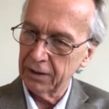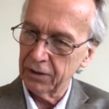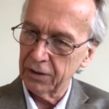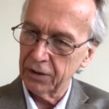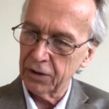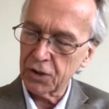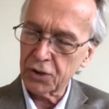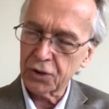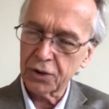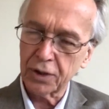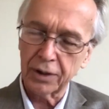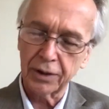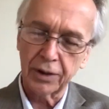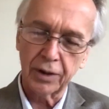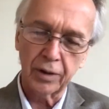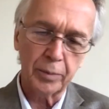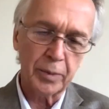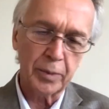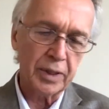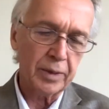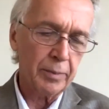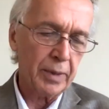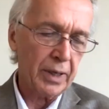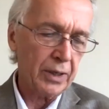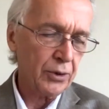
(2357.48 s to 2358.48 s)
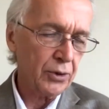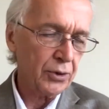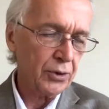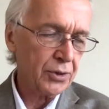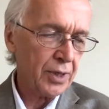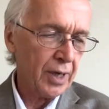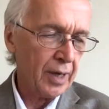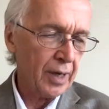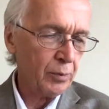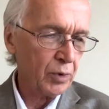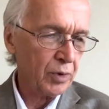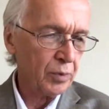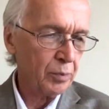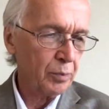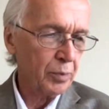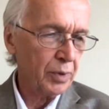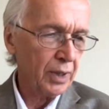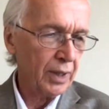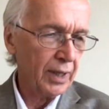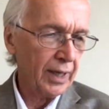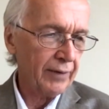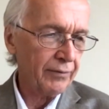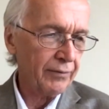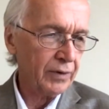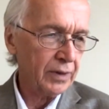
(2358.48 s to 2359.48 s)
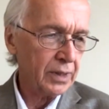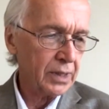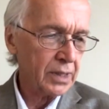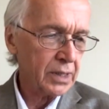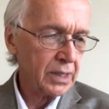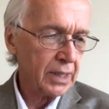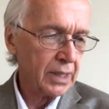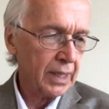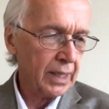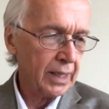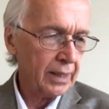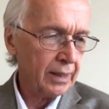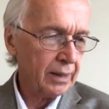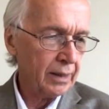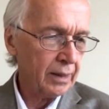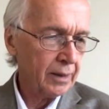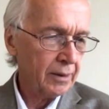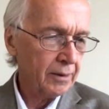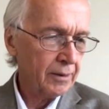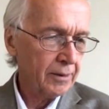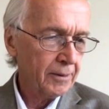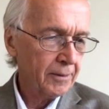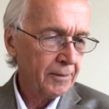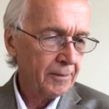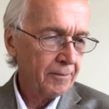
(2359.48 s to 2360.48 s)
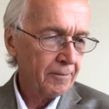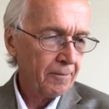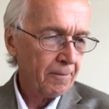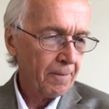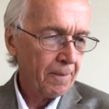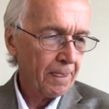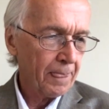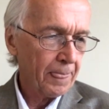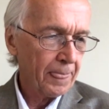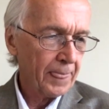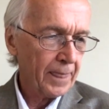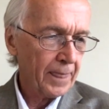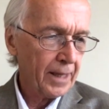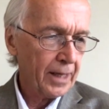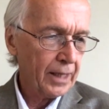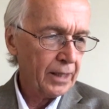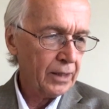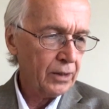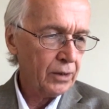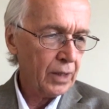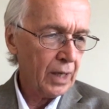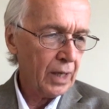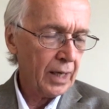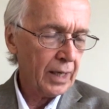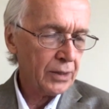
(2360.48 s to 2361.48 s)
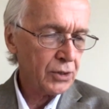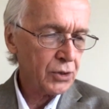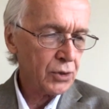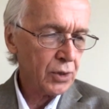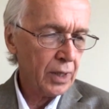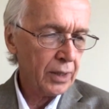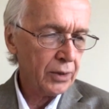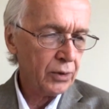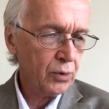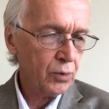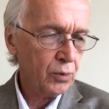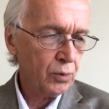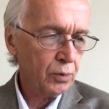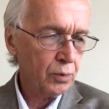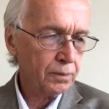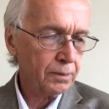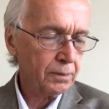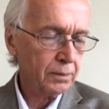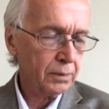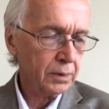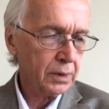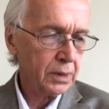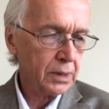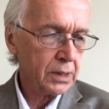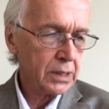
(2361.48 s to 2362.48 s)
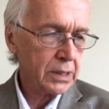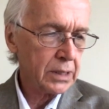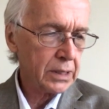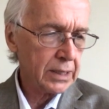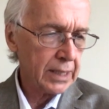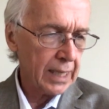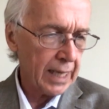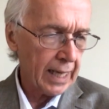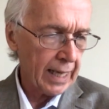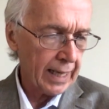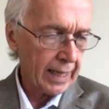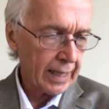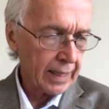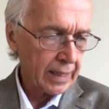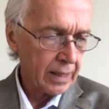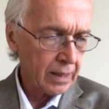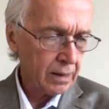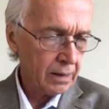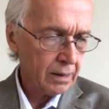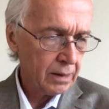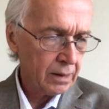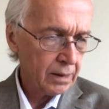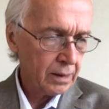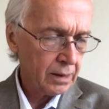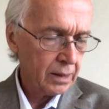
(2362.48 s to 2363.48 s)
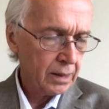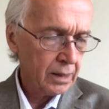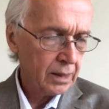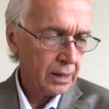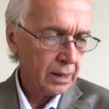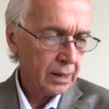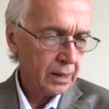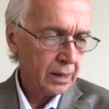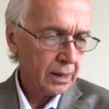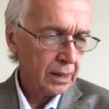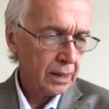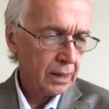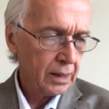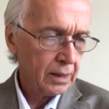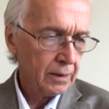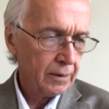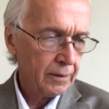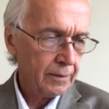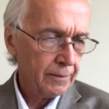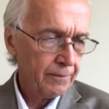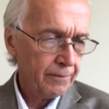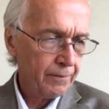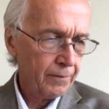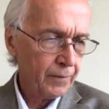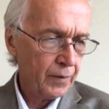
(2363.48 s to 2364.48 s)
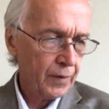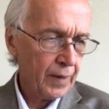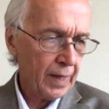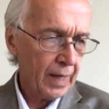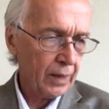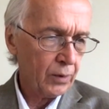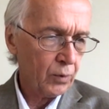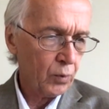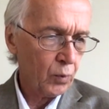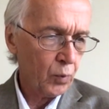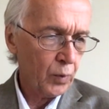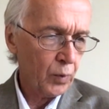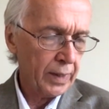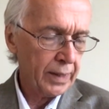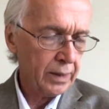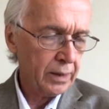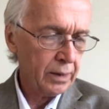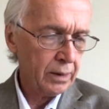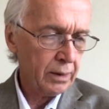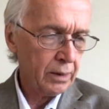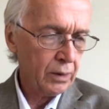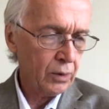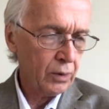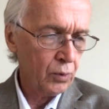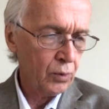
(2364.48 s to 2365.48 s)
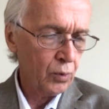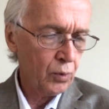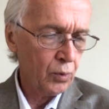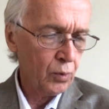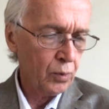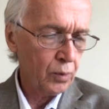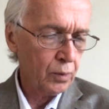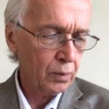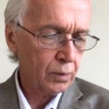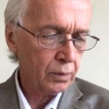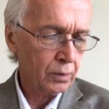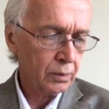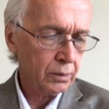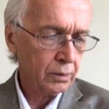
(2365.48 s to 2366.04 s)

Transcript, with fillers: just a little bit about your time with Bill Evans. And I saw you say that when you